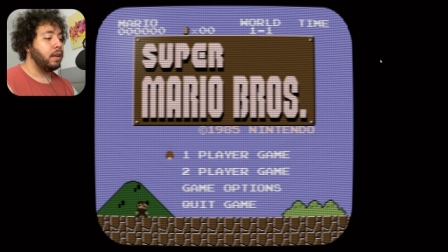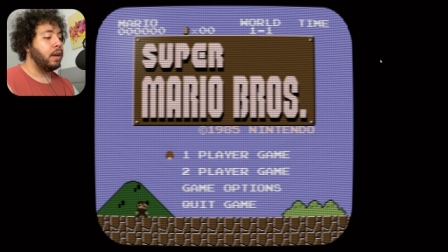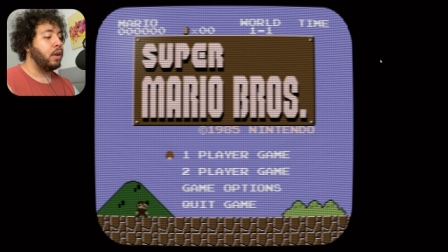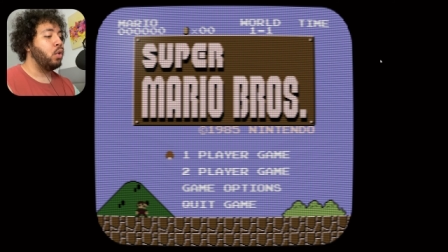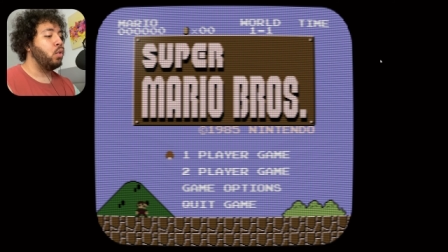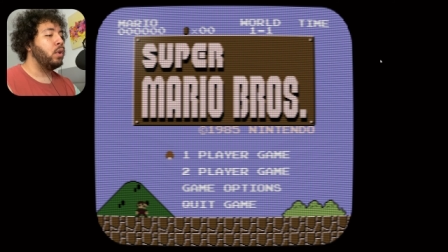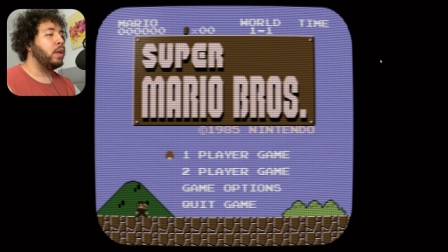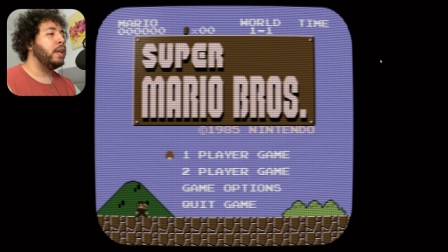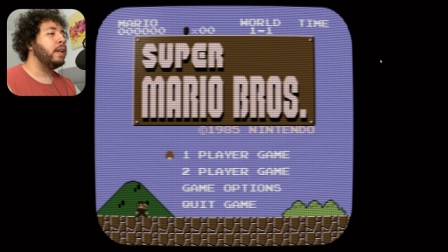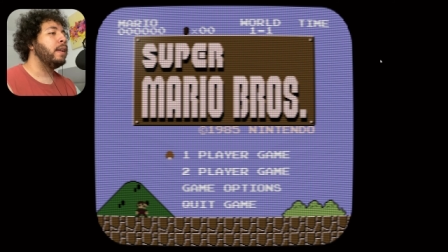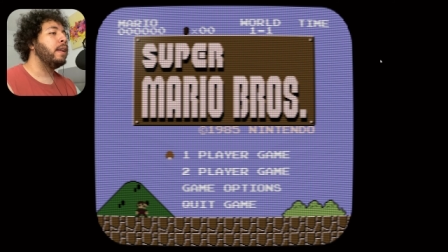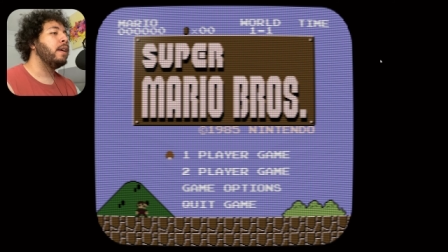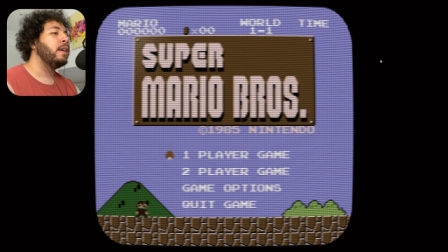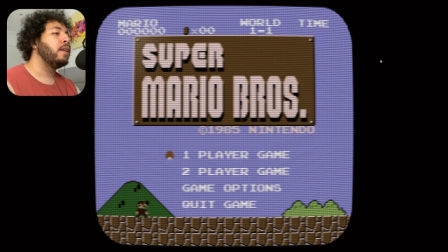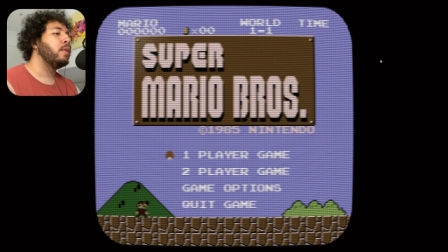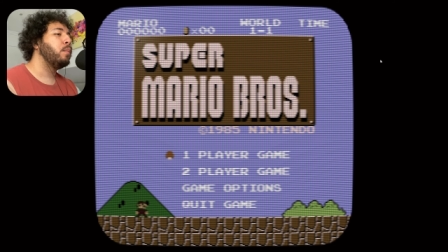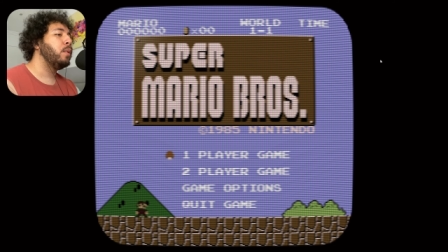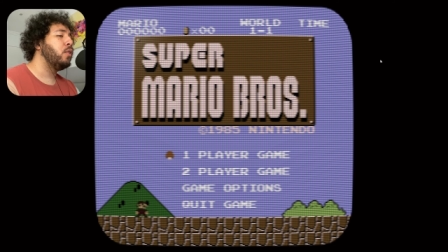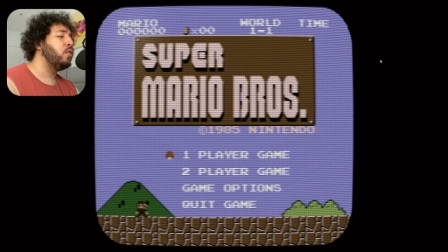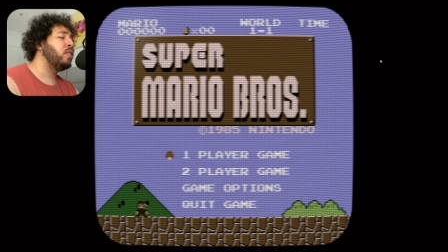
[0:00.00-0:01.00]
I don't need
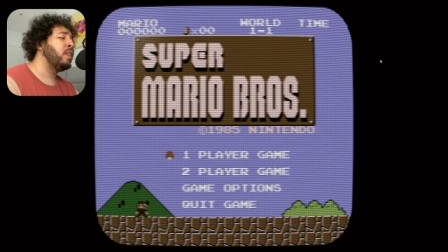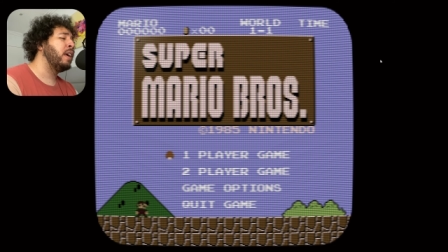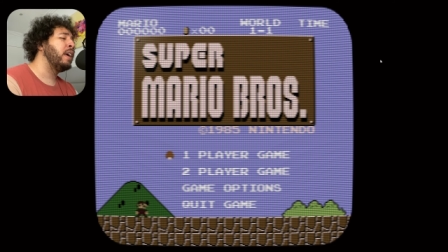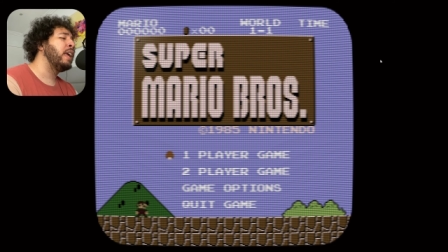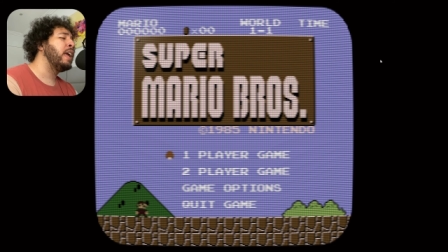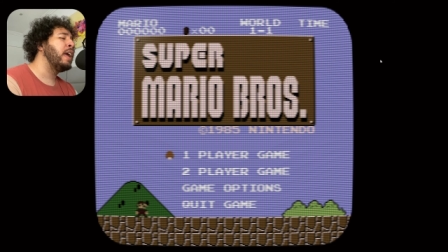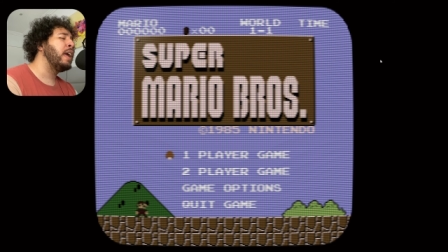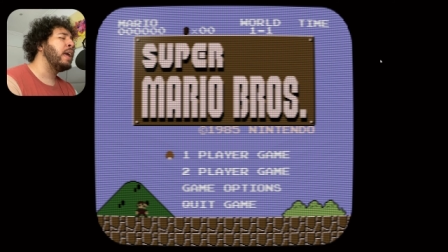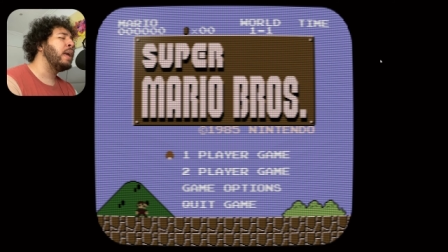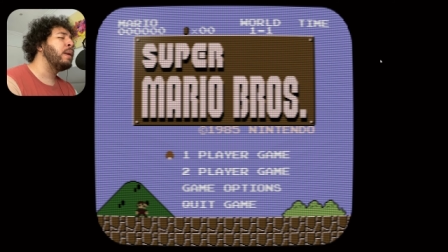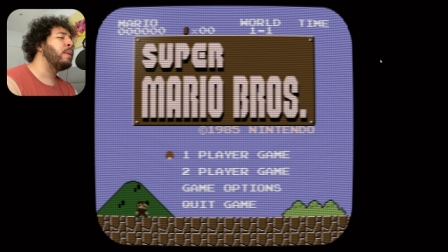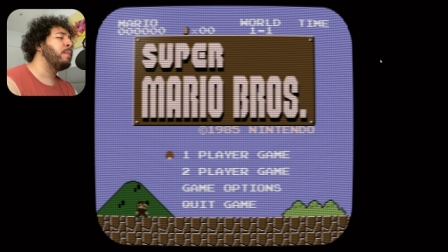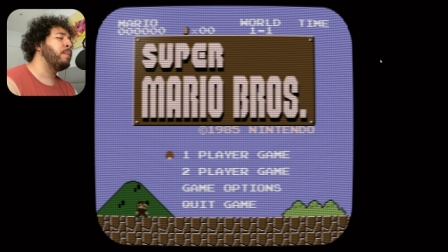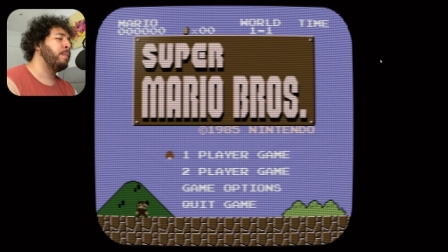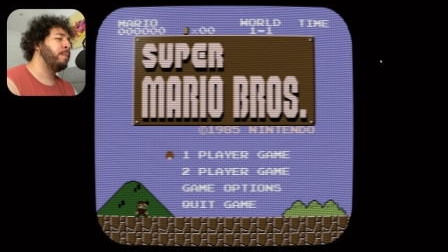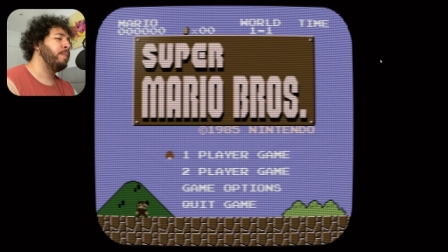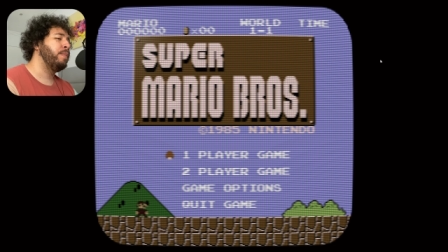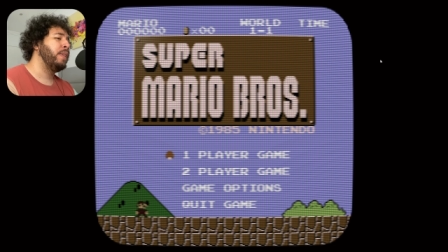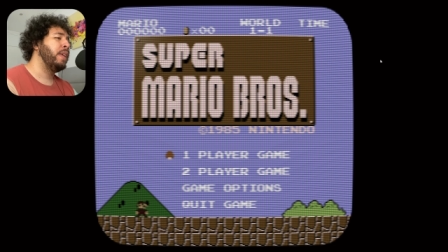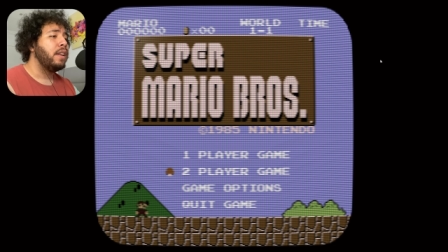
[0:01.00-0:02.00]
luck because I am.
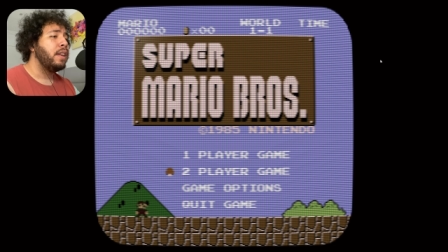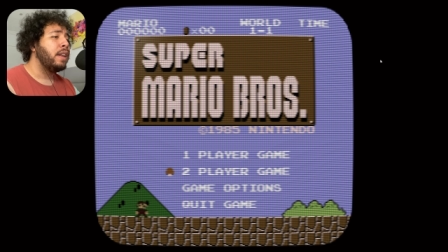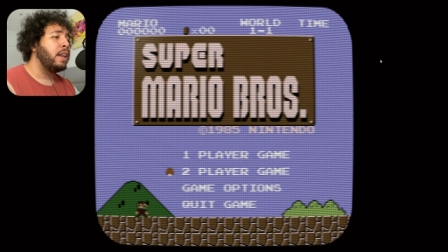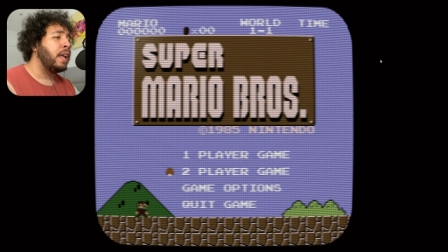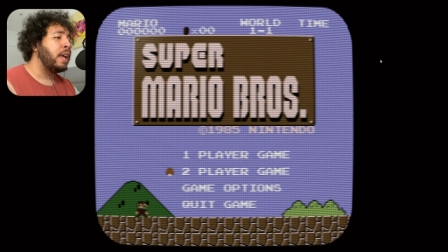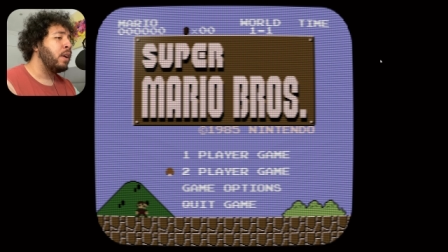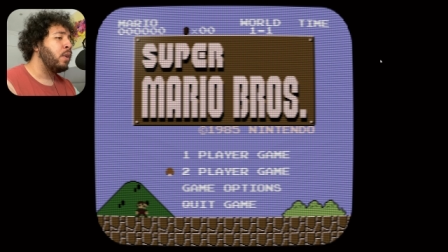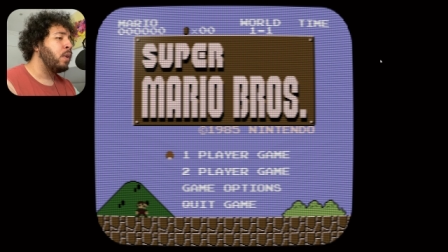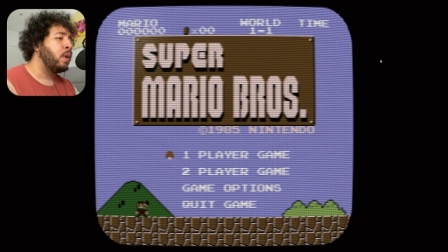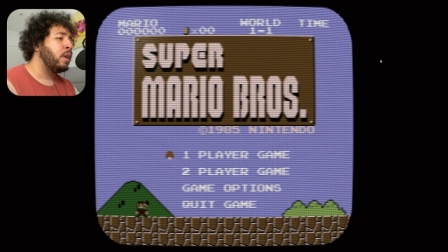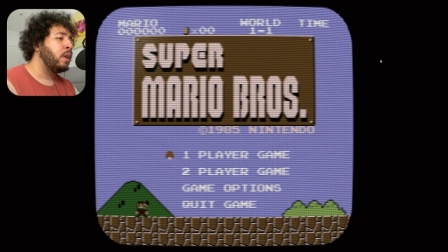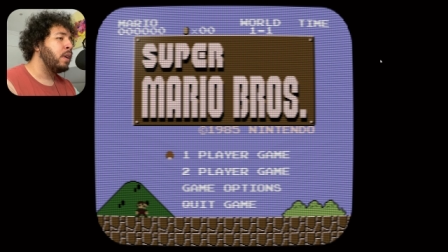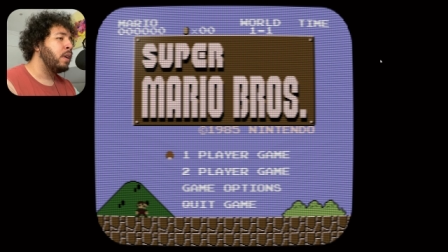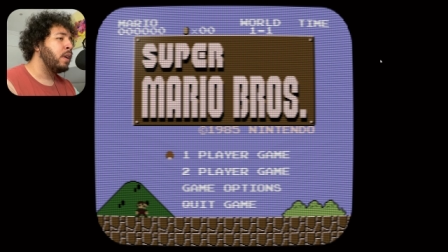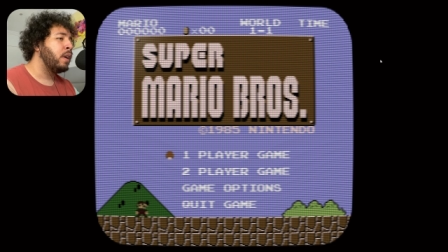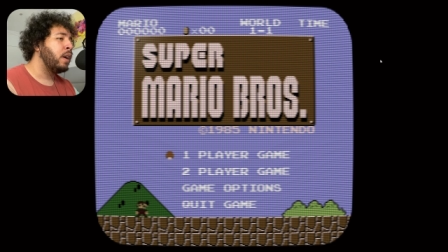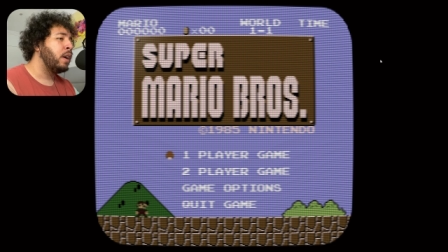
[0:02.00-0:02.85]
Now, uh,